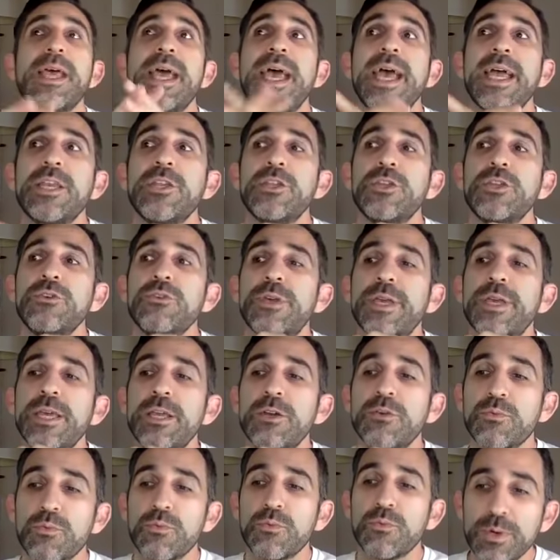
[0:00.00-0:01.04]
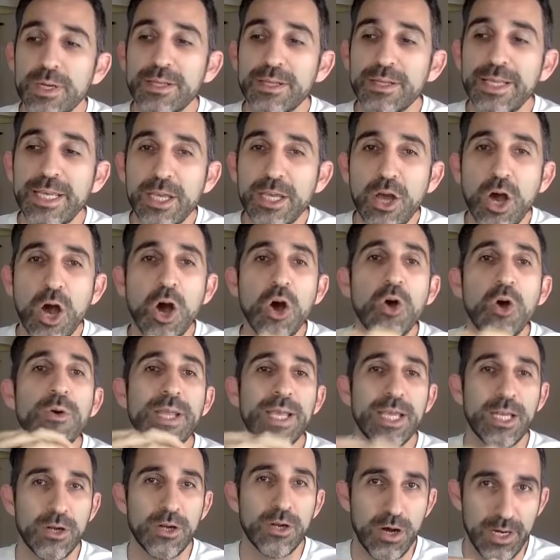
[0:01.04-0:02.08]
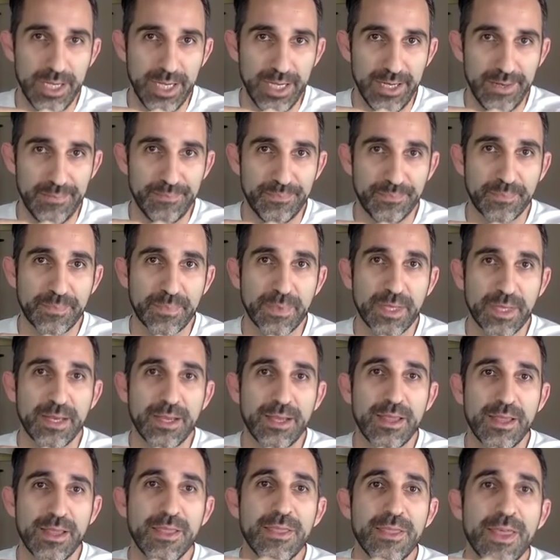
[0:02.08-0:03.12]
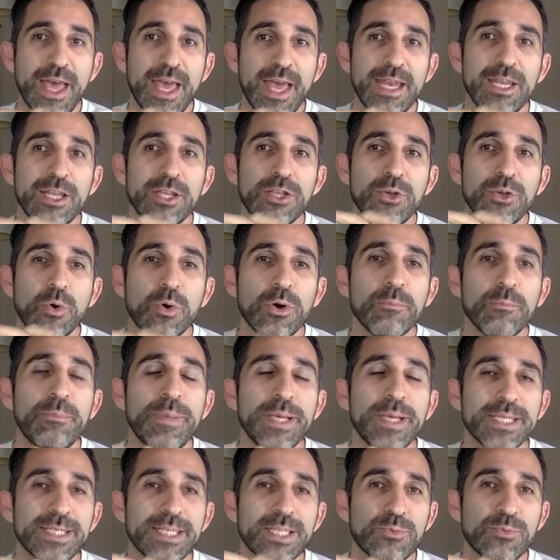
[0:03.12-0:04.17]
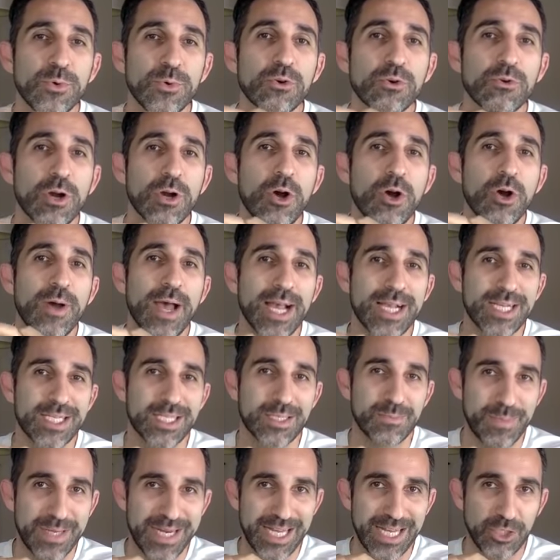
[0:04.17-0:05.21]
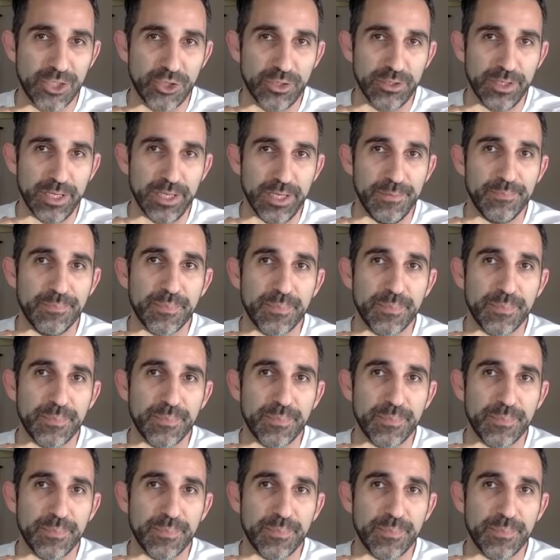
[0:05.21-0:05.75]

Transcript: and you can really hone in on it, then your business will grow exponentially.